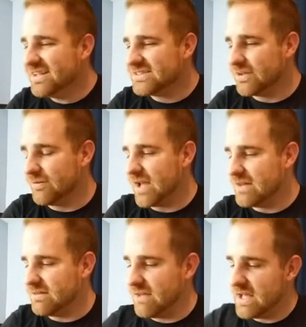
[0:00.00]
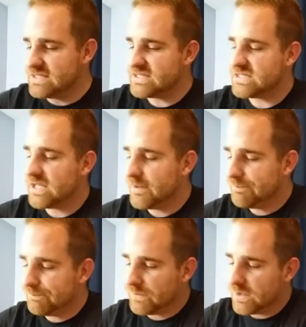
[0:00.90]
So you've got this,
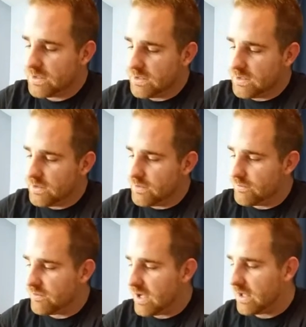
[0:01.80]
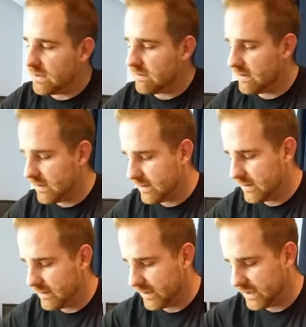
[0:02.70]
you've got
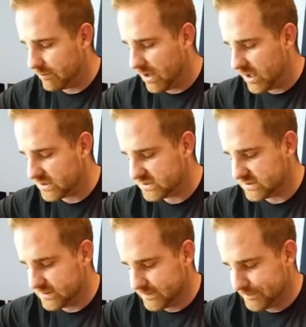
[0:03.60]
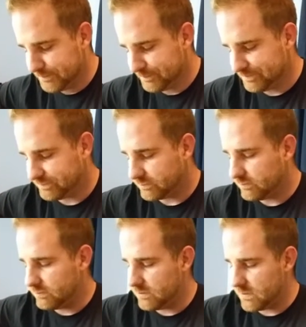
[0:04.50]
in the box.
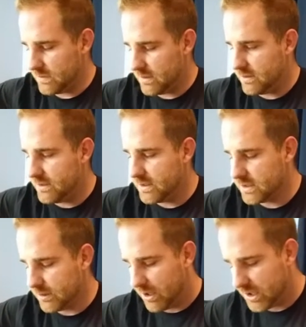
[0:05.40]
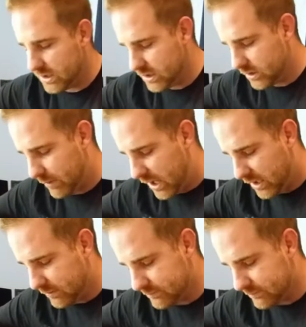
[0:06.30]
Come on, come on,